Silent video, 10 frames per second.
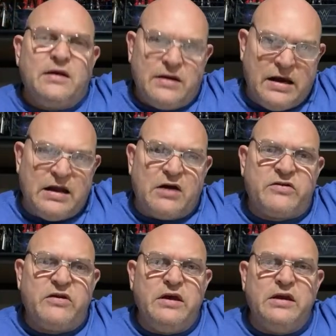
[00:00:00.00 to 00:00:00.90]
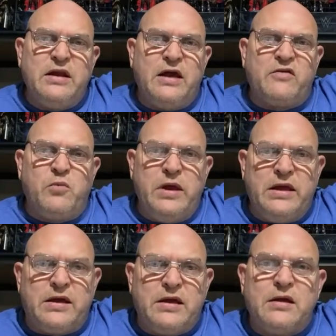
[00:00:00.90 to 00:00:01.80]
And I'll see you next
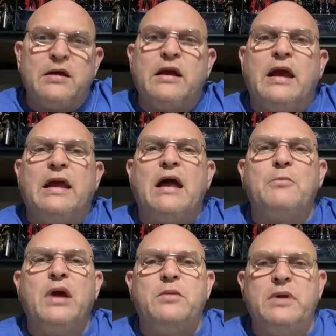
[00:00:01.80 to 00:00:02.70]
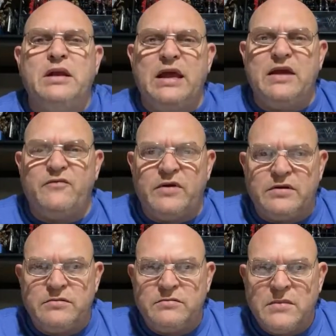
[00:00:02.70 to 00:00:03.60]
week. And I may be leaving,
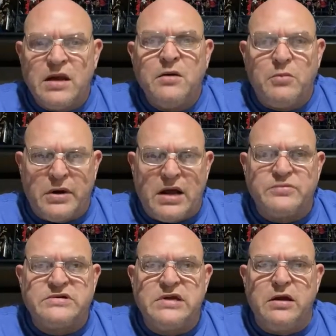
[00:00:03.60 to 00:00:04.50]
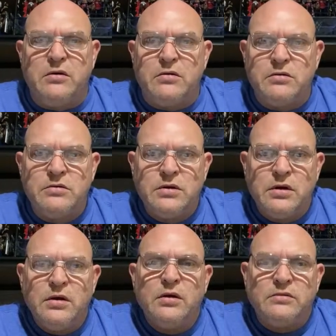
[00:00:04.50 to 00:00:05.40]
but I'm still
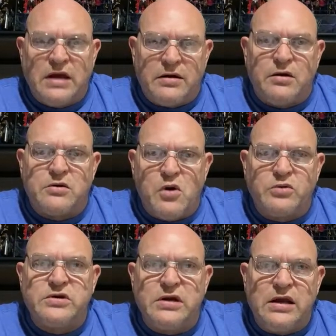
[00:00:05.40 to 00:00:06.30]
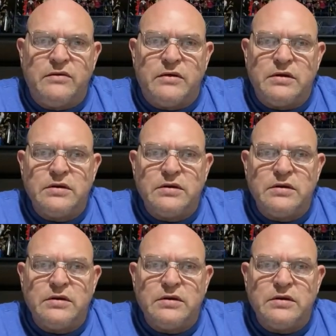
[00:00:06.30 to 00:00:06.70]
that uncultured heathen.